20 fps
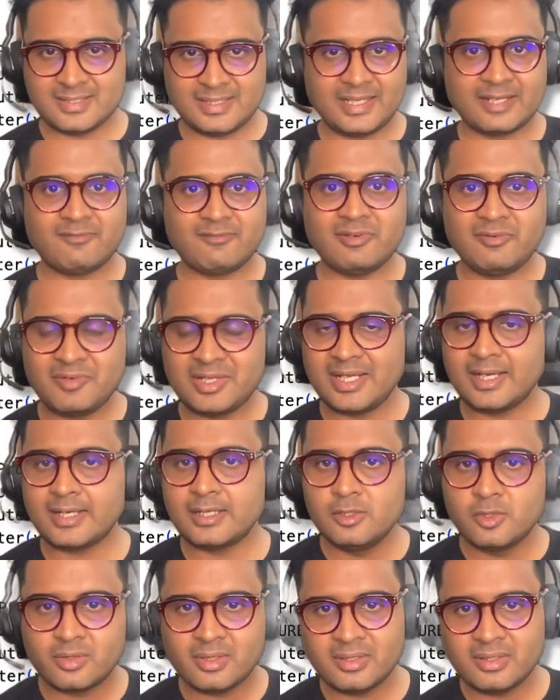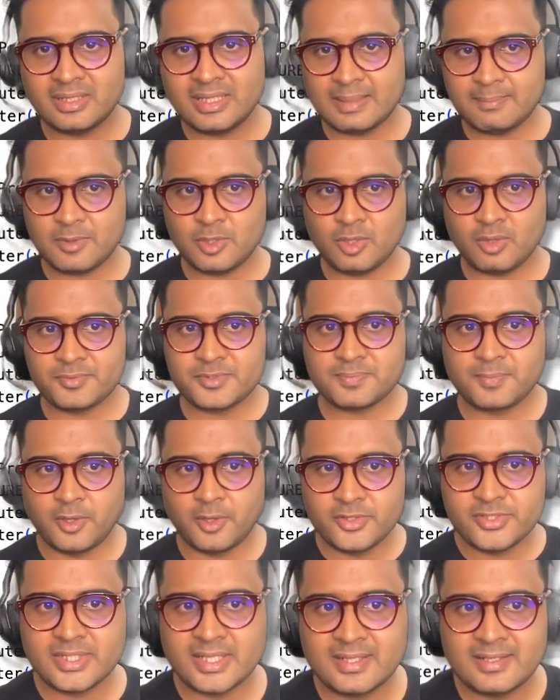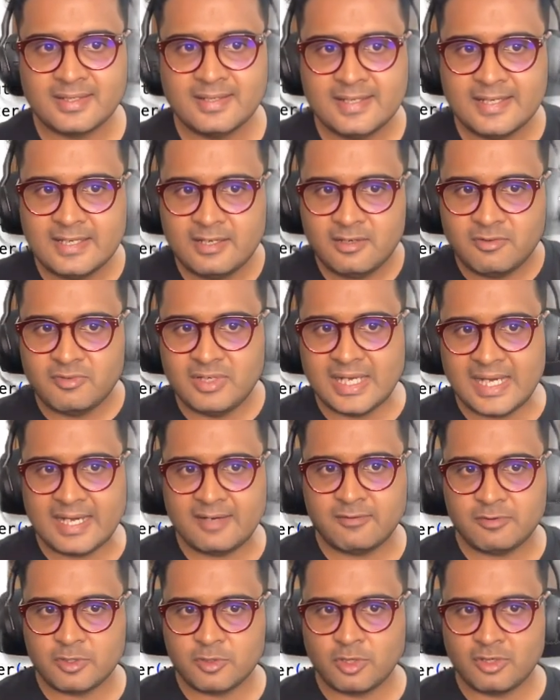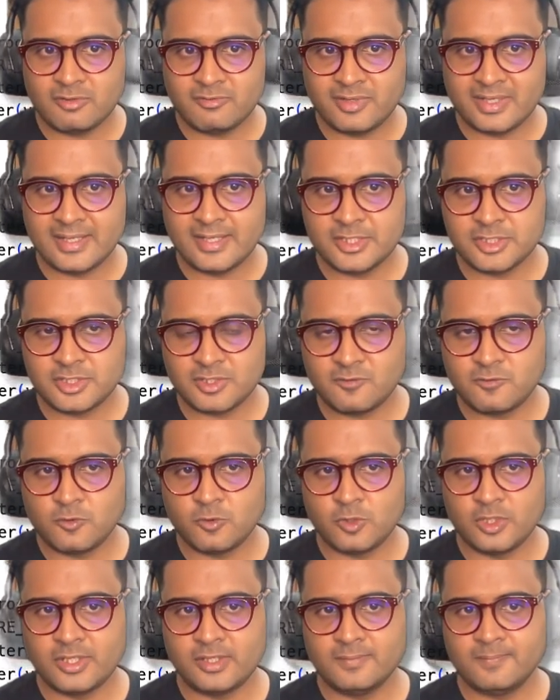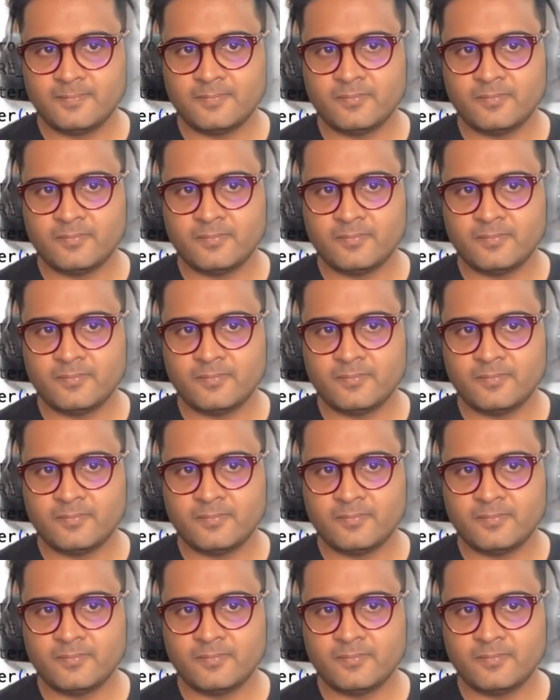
like, when we take a look into the MLOps project, we'll have a configuration folder.